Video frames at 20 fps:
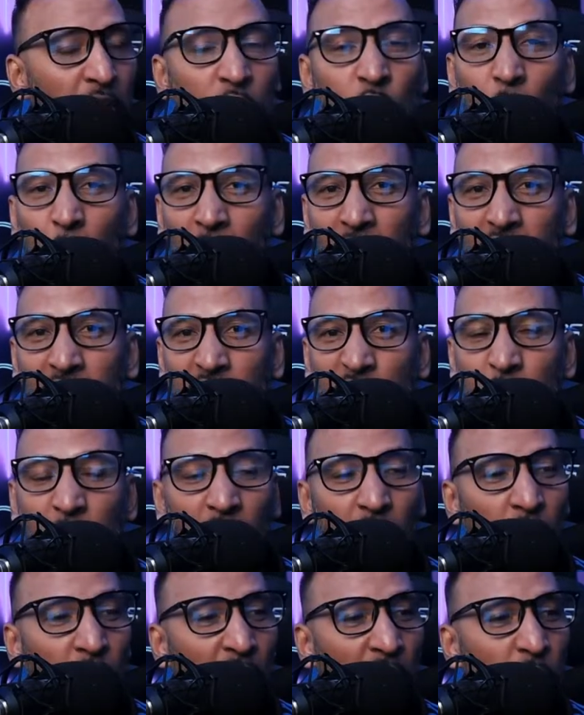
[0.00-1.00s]
commenters
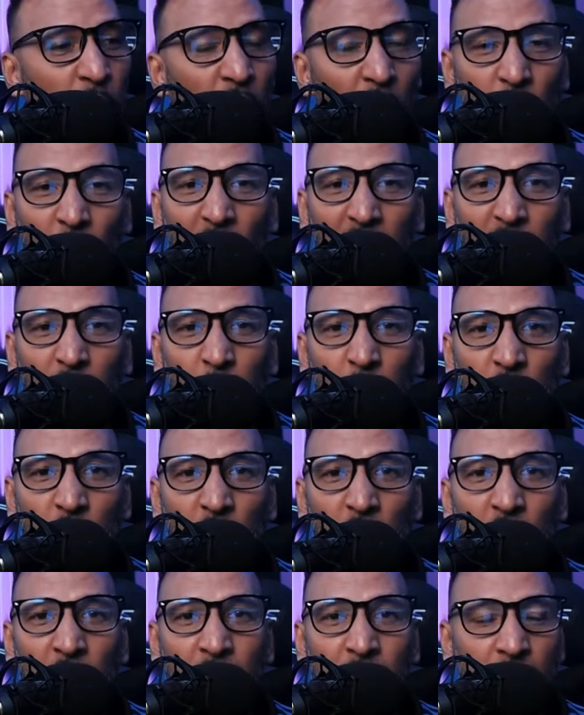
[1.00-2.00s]
below. I'll do a random
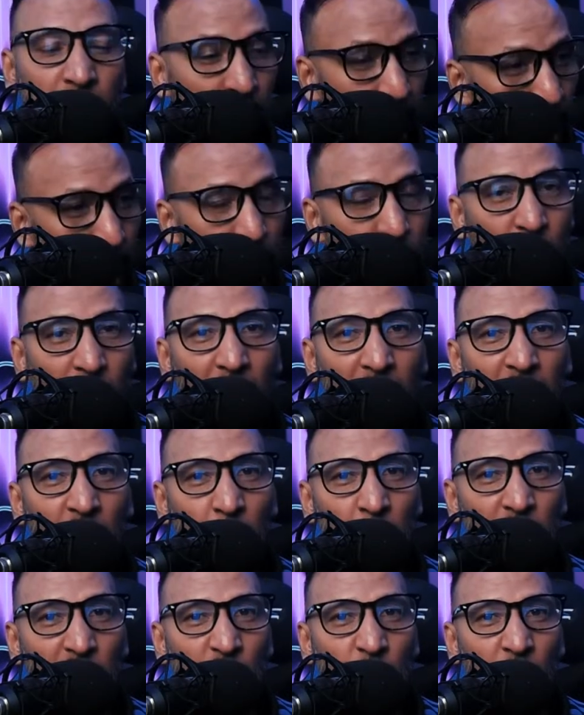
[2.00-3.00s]
draw. So that
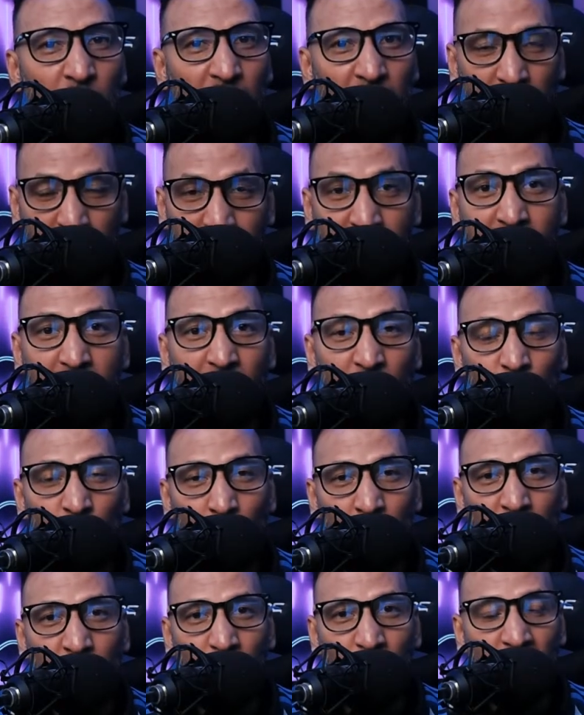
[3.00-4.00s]
helps as well. And a
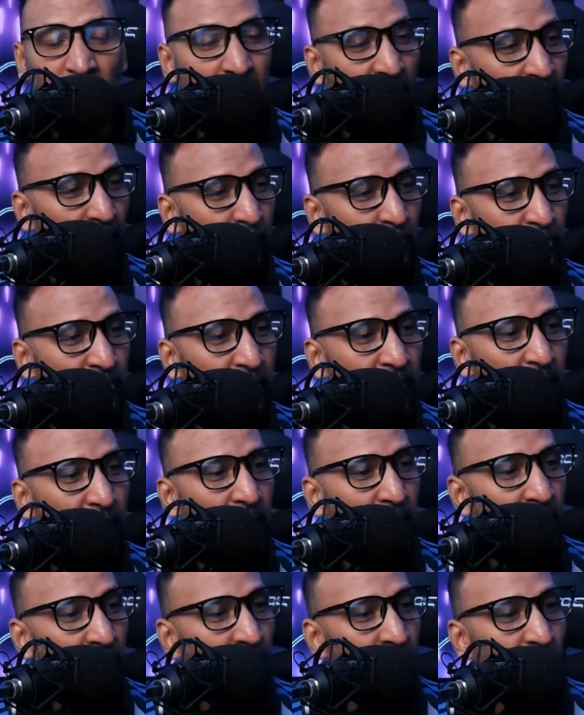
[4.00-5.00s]
copy of EAFC
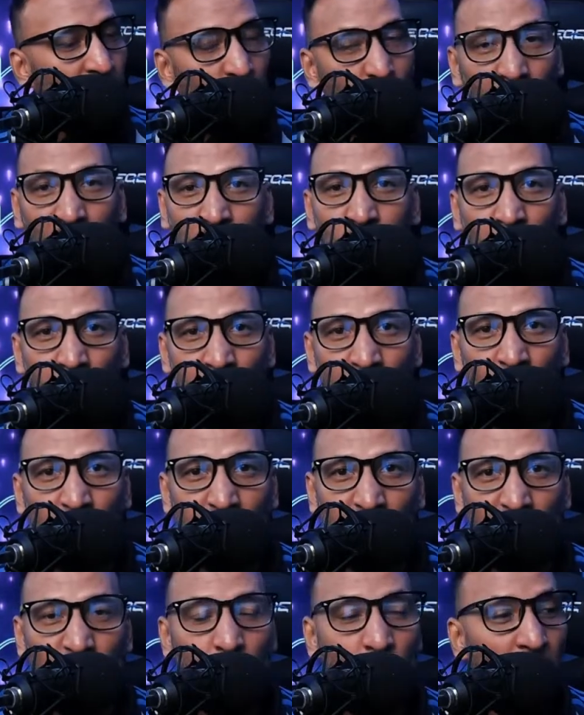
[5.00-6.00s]
when it comes out,
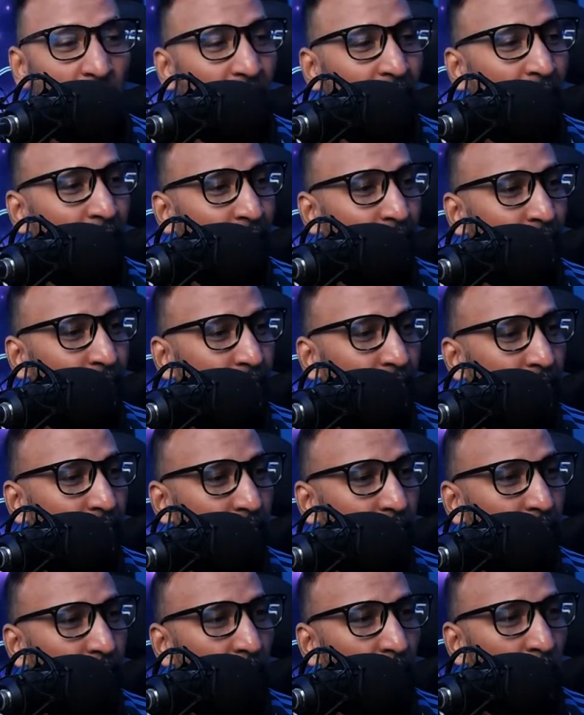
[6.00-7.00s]
the new one.
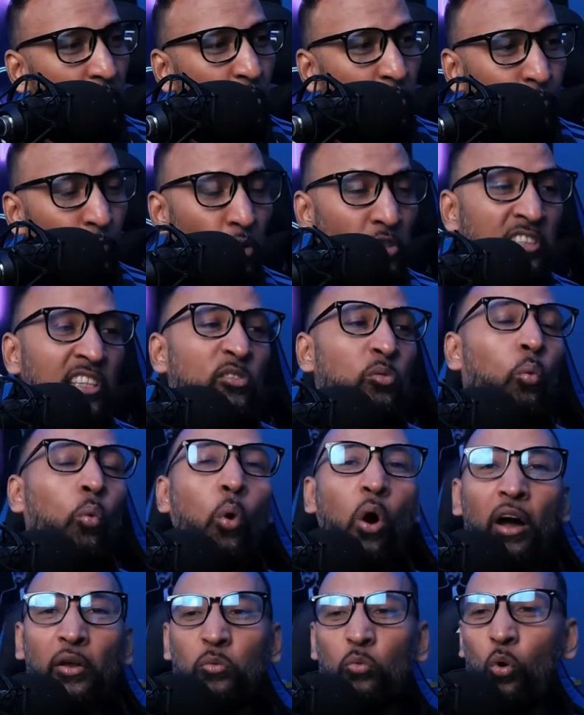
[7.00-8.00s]
So, folks, it's
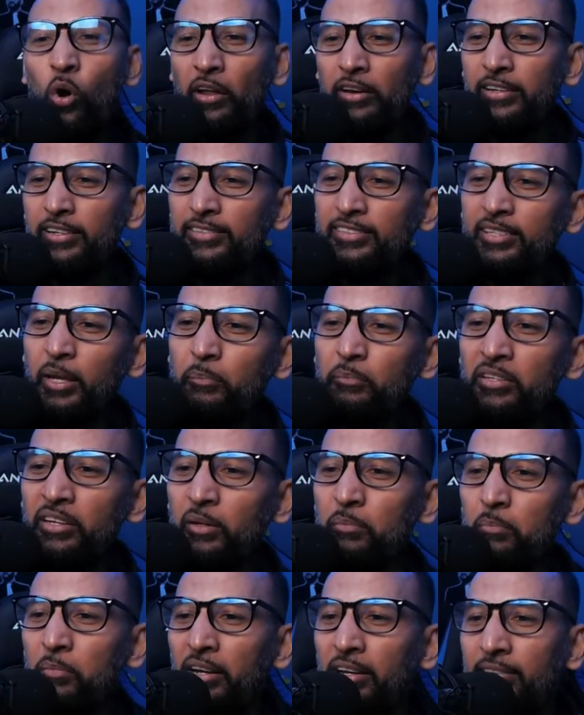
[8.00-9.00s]
1-1 in the 70th
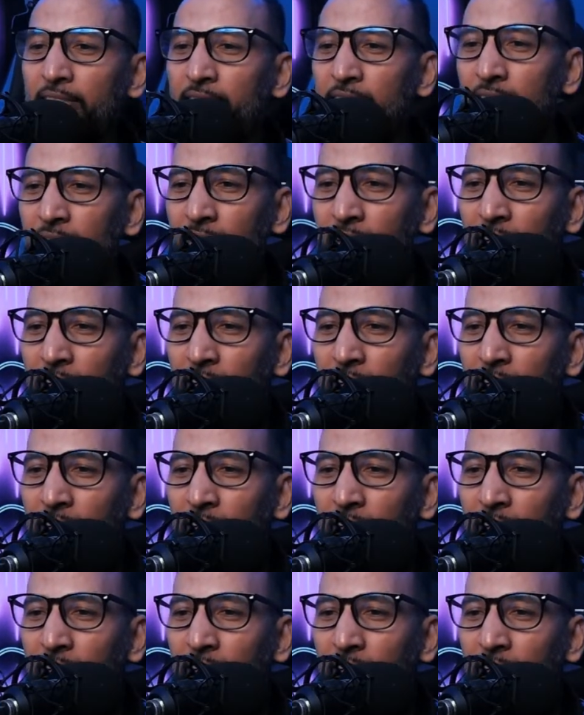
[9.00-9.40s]
minute.